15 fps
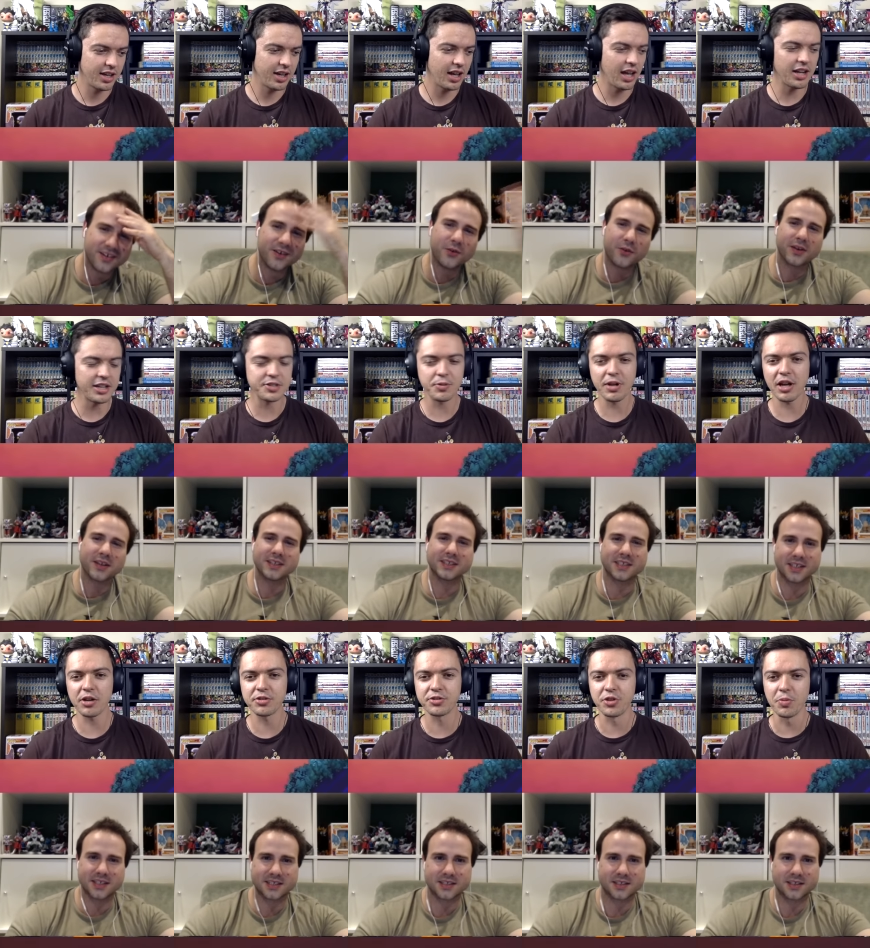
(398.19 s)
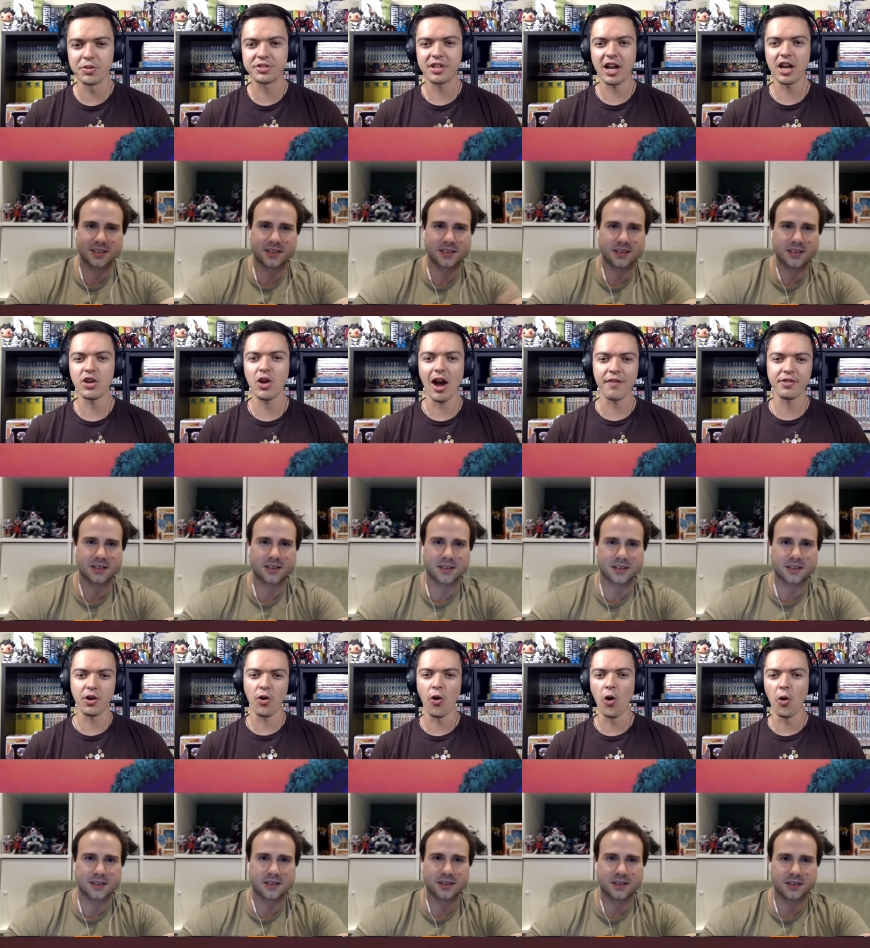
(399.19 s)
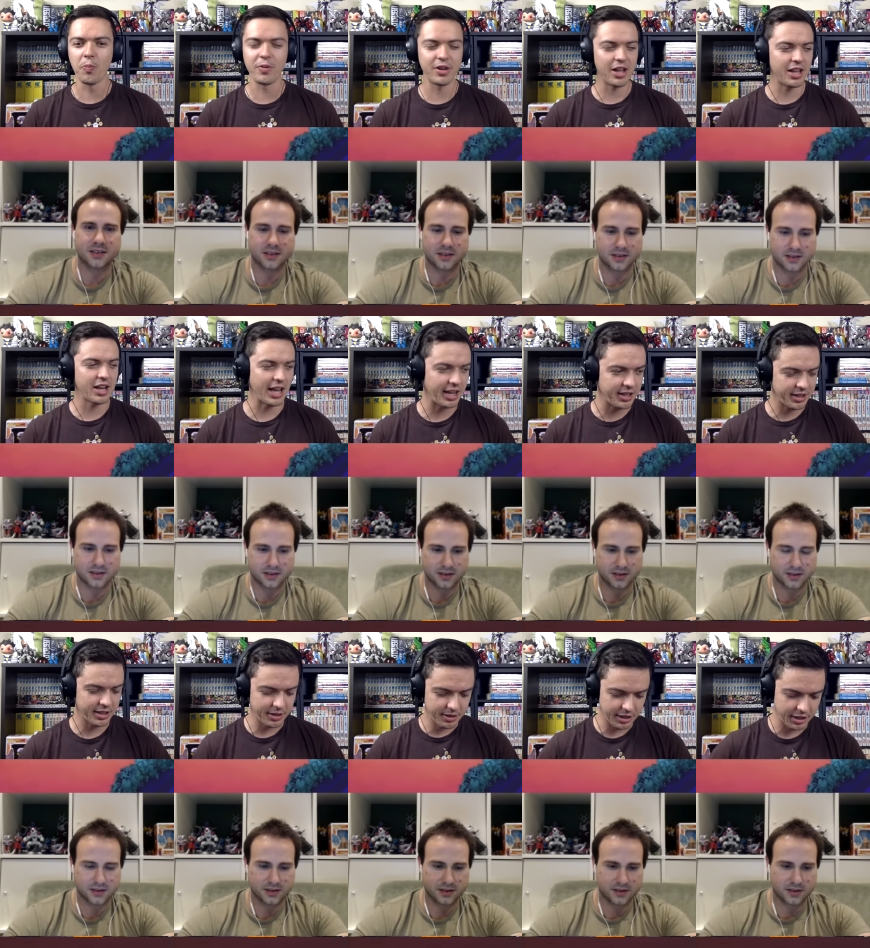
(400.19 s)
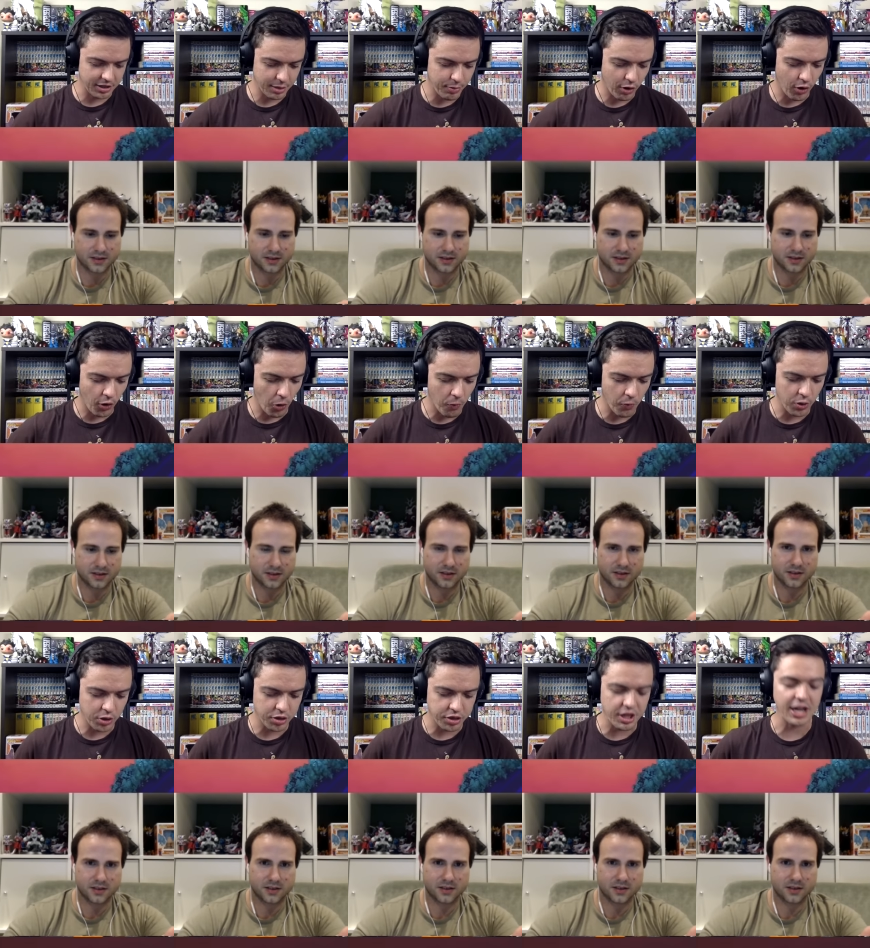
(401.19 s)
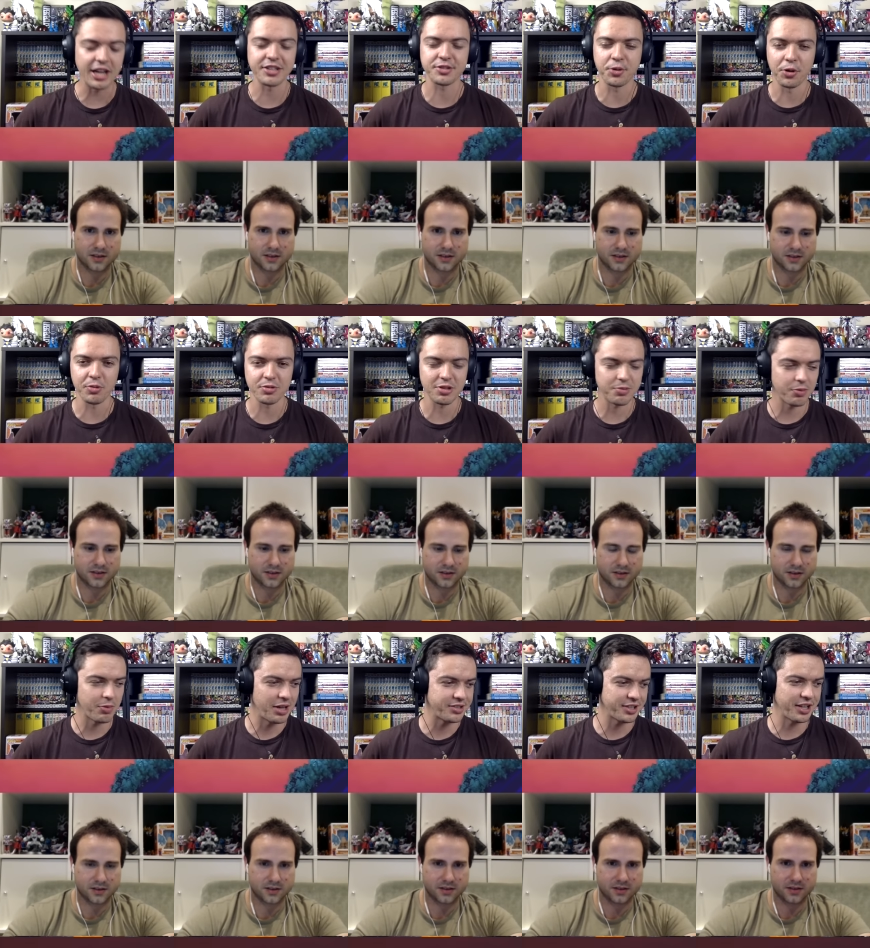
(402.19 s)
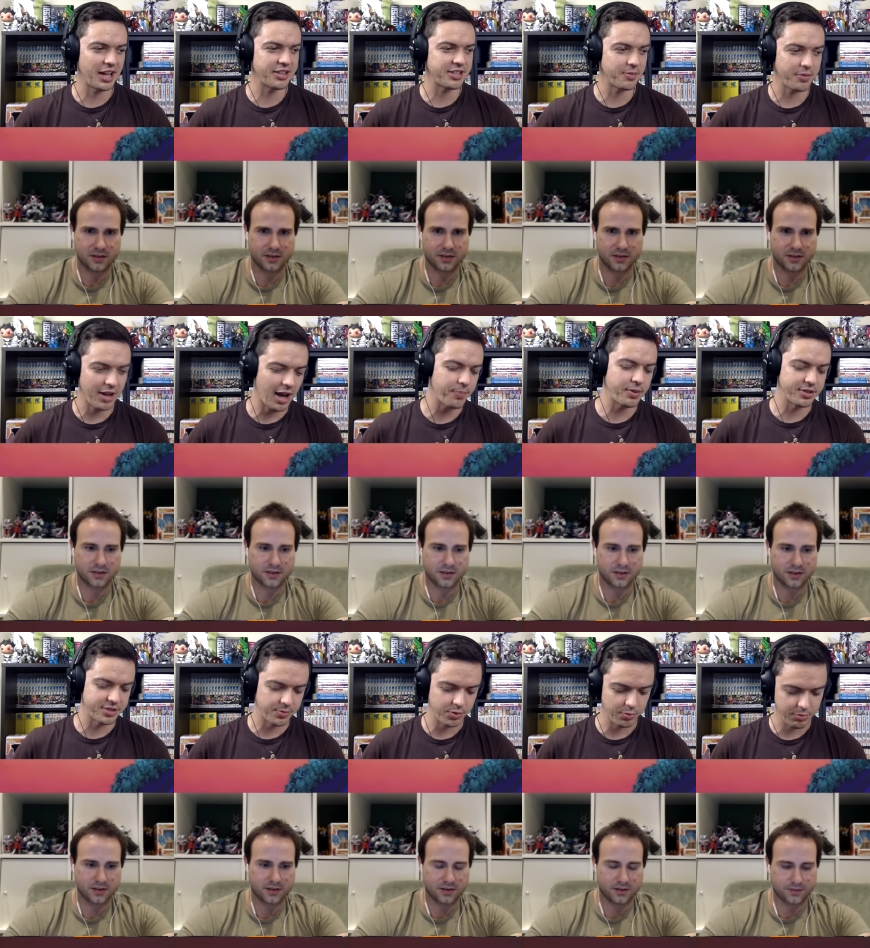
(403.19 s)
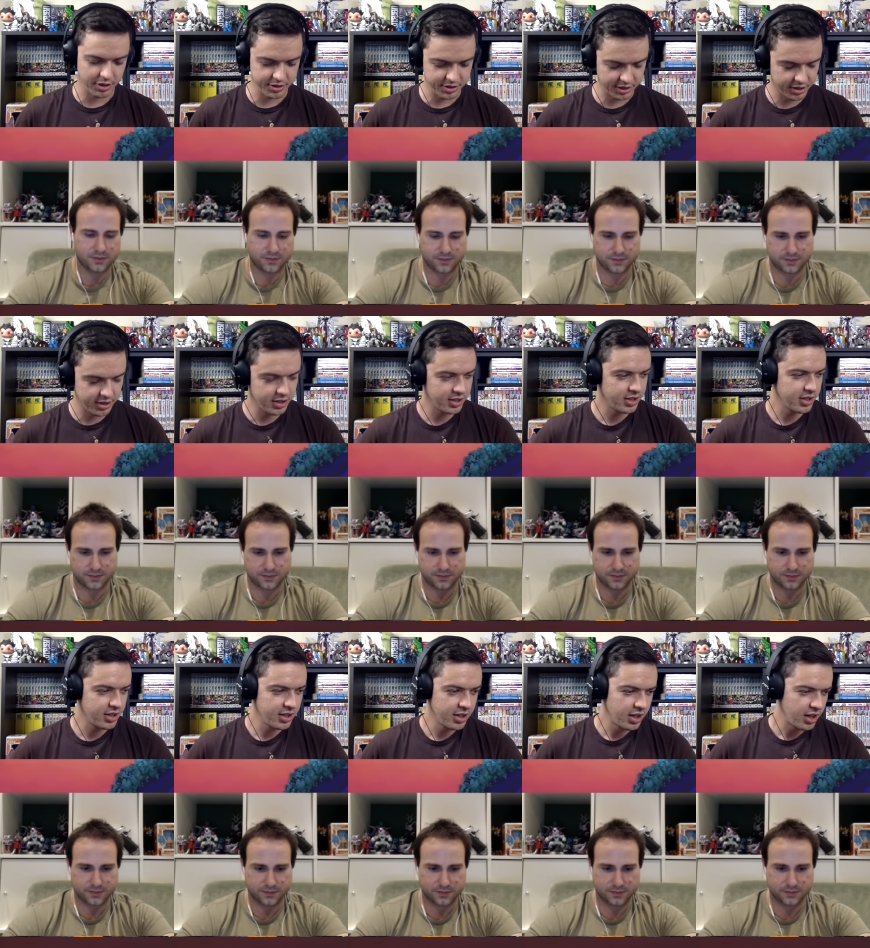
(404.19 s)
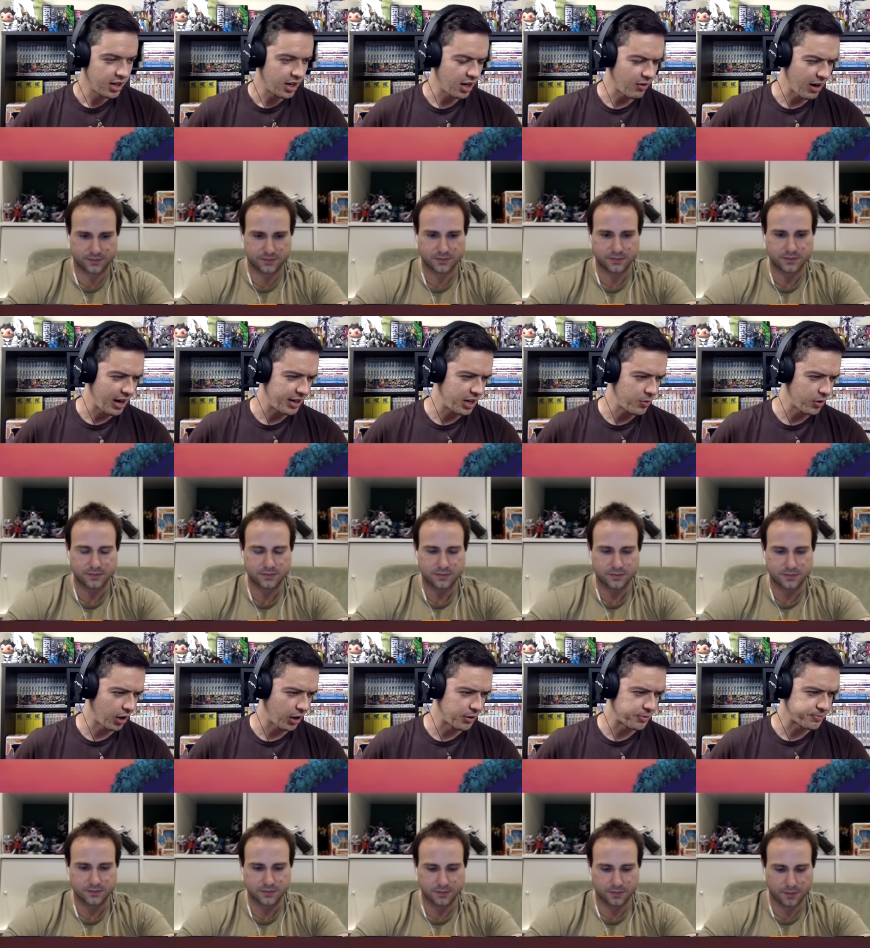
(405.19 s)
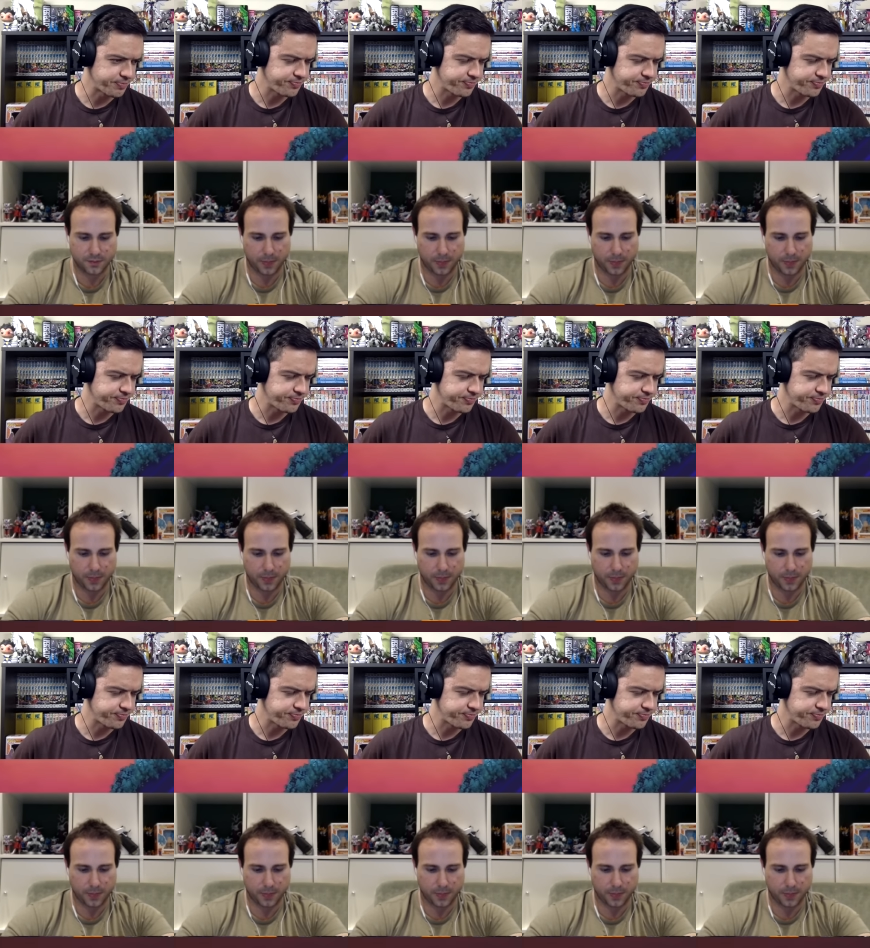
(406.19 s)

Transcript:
Speaker 1: What is At least this? when it goes Super Saiyan, you have the hope and, and like the the glimmer of hope where you think it's going to be something amazing and ends up not being something amazing. All right, here we go.